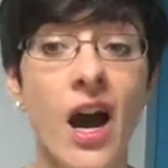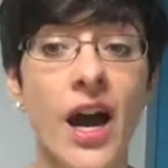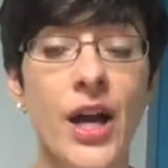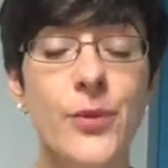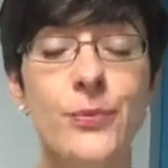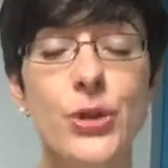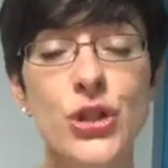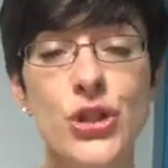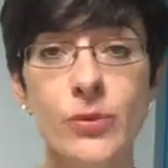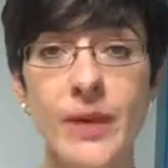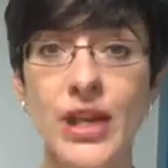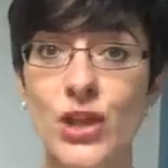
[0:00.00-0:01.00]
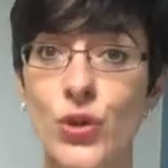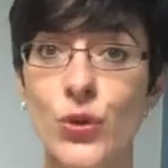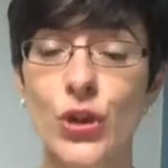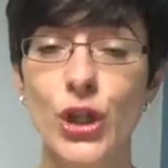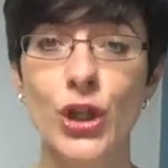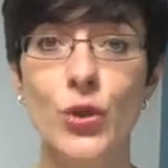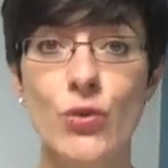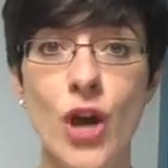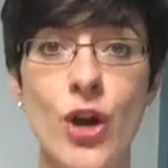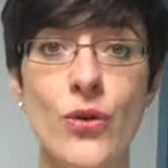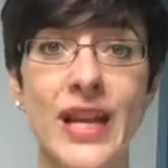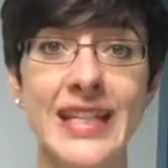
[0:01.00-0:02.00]
But do make sure that you
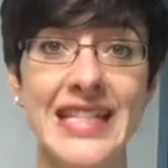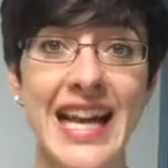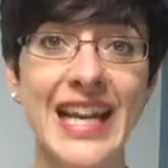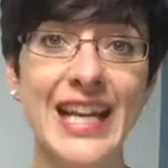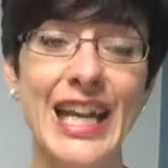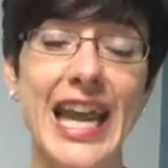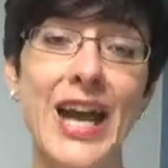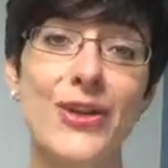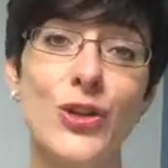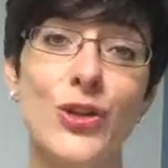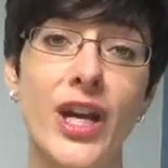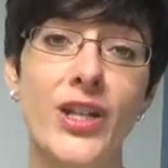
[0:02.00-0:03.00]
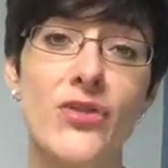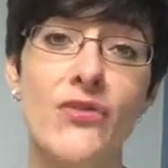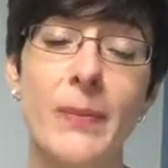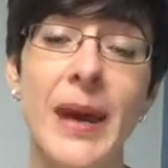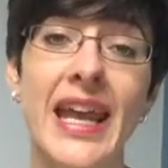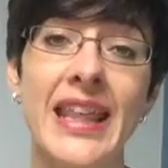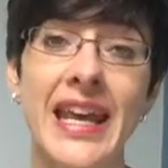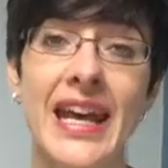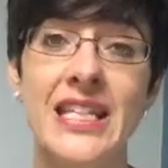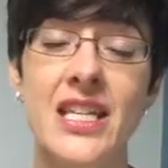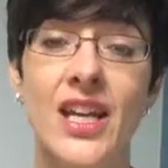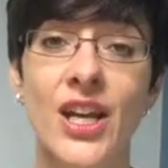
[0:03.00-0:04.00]
know exactly how you're going to repay
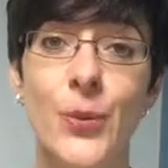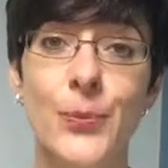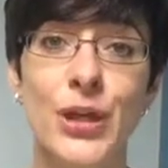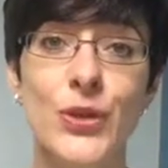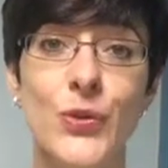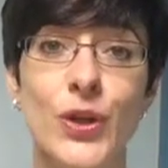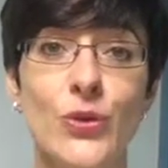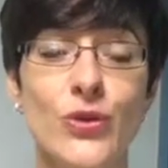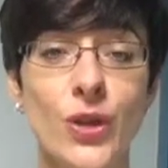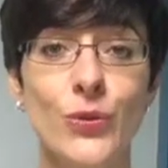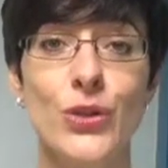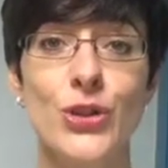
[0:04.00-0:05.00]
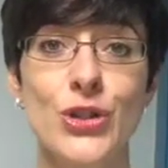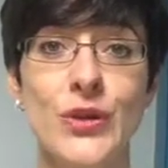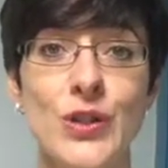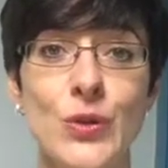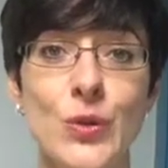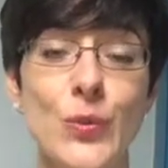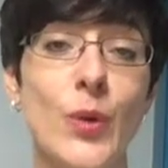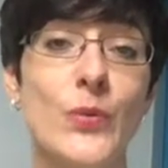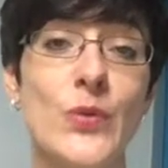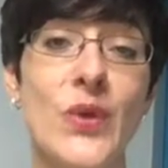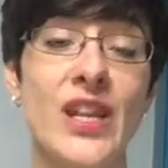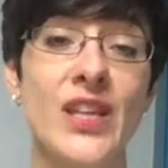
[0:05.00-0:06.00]
that, because what you don't want to do is cause
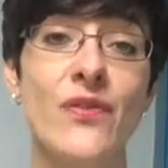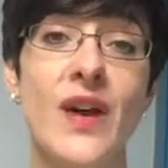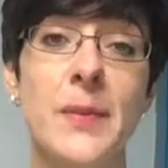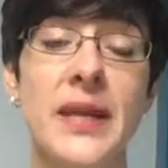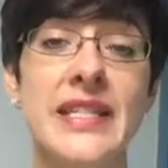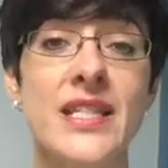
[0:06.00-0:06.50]
problems within the family.